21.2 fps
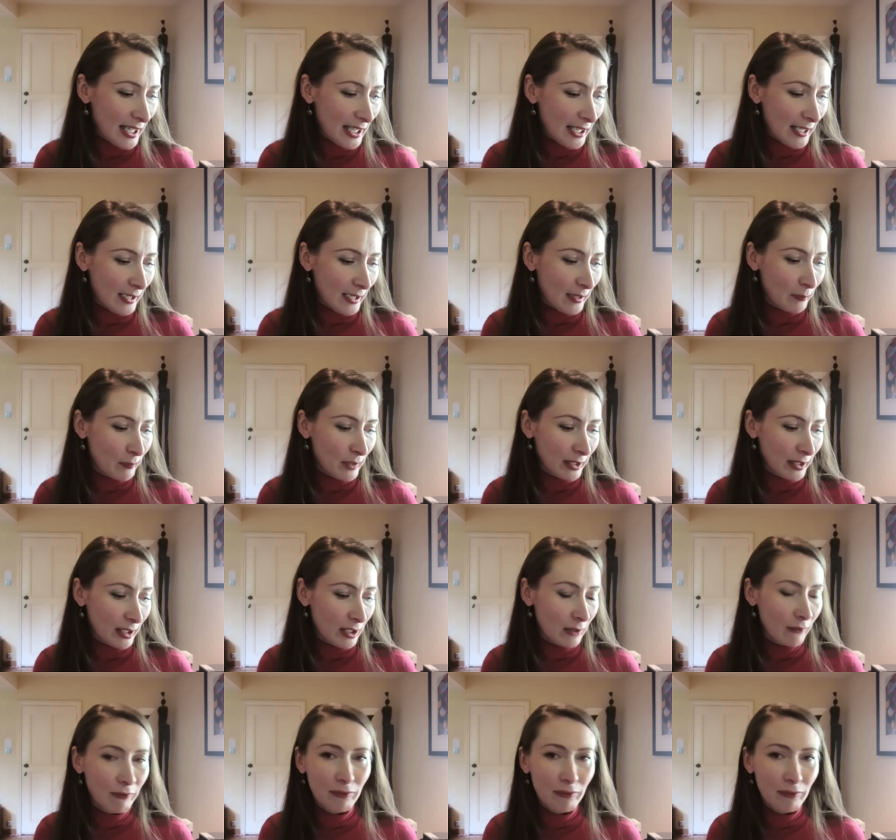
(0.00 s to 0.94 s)
And
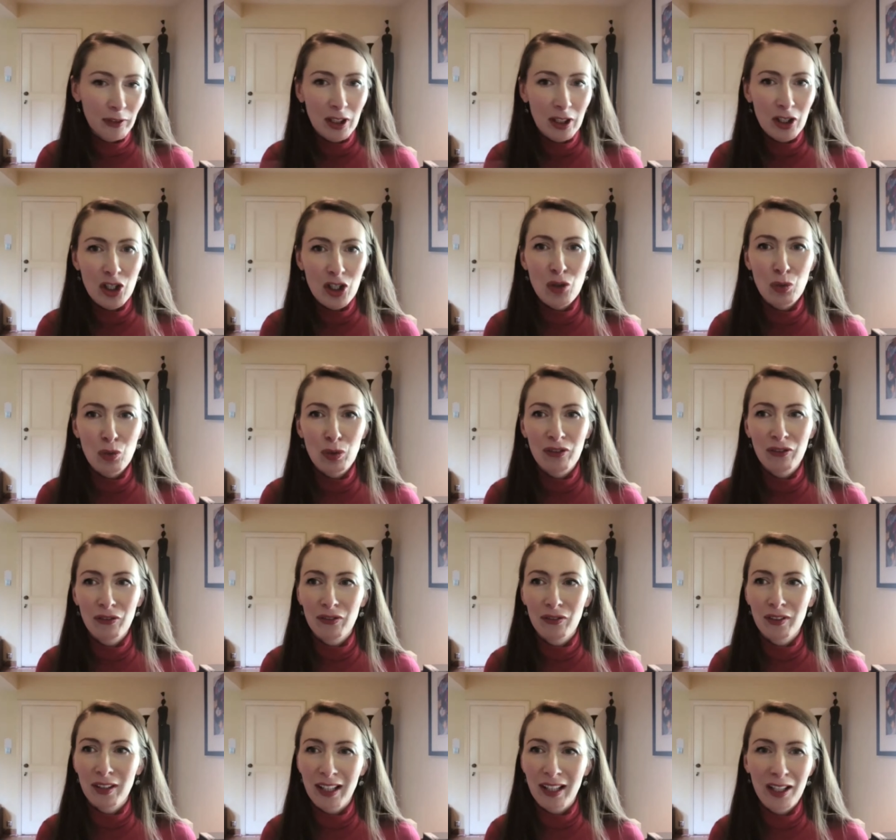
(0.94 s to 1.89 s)
I'll finish
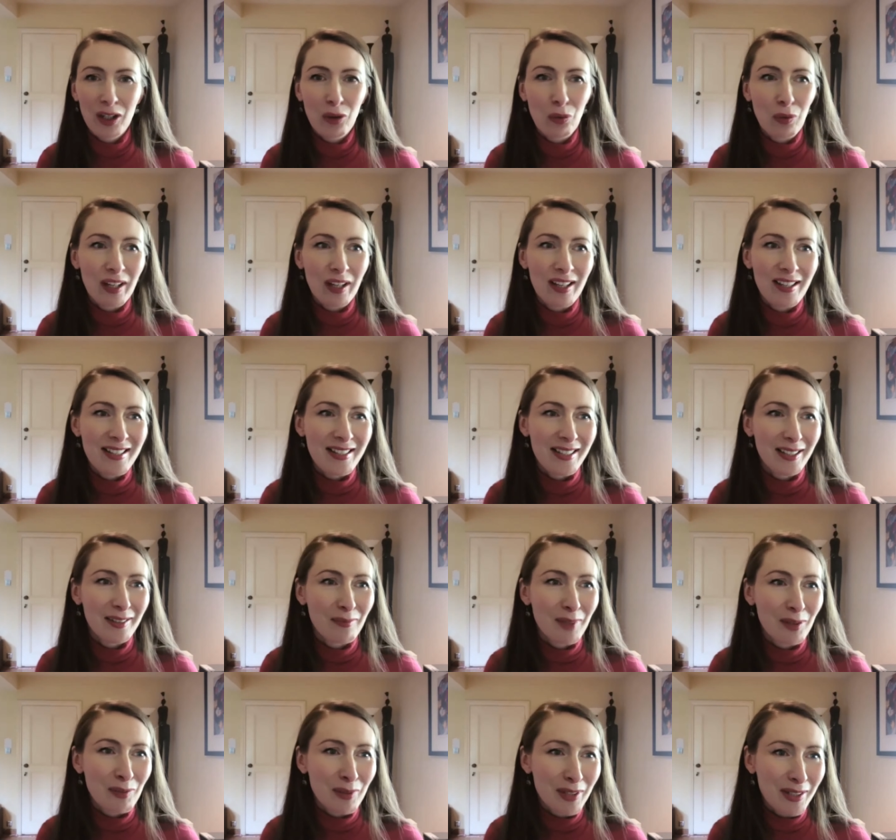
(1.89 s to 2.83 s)
with takeaways
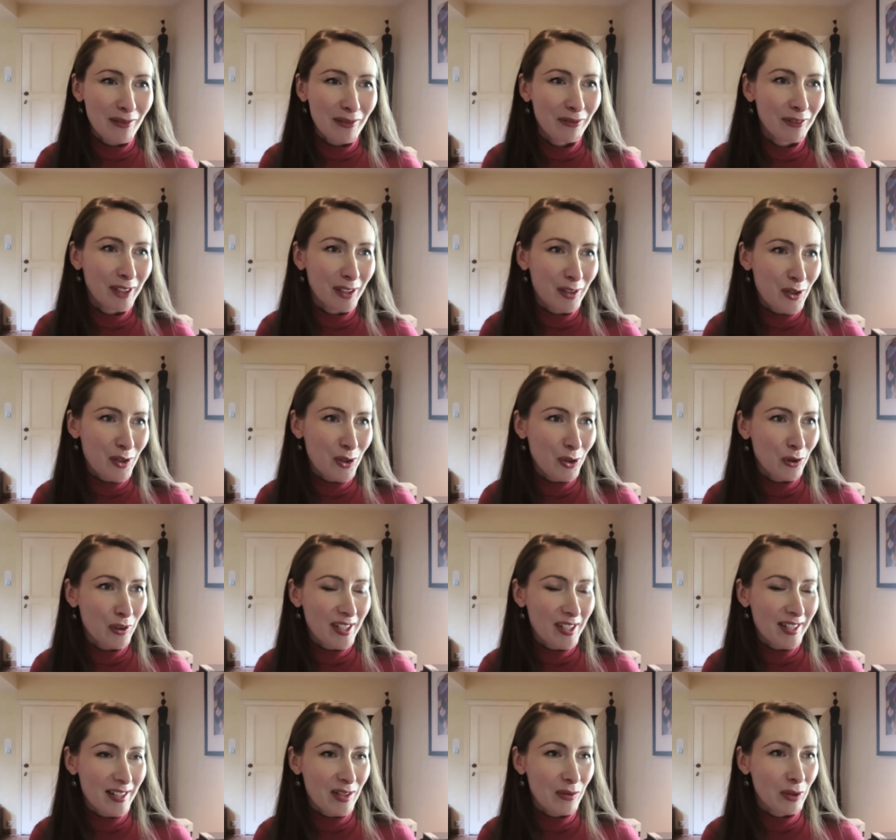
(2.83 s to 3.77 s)
and maybe some fun
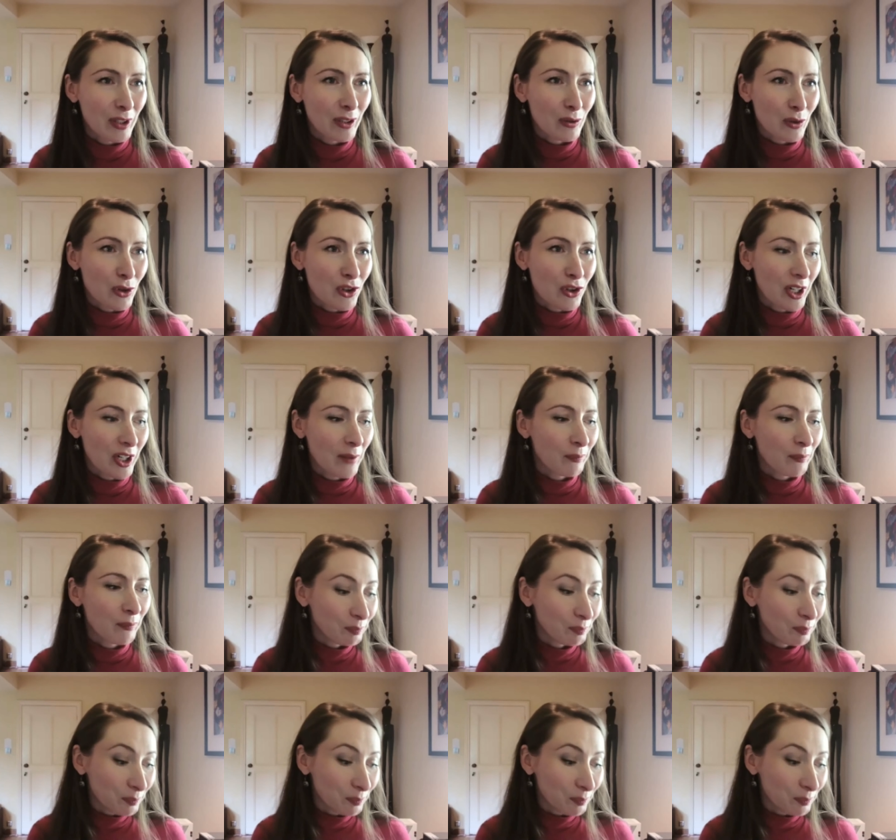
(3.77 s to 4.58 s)
stories as well to share.